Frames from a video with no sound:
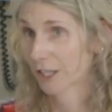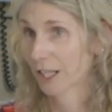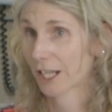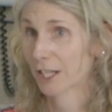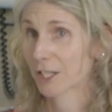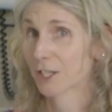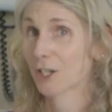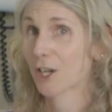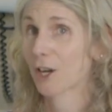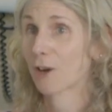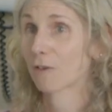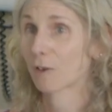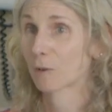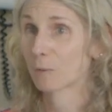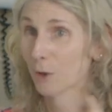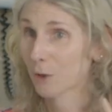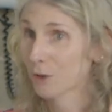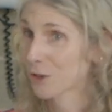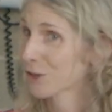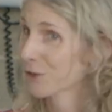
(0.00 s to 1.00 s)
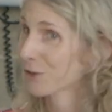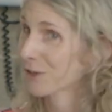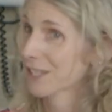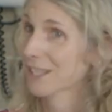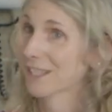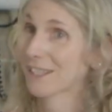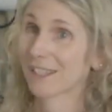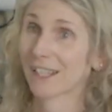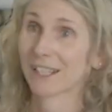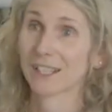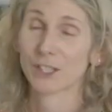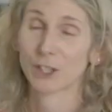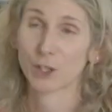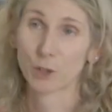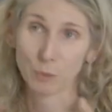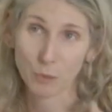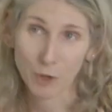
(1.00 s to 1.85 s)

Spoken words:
And for most students, that's not a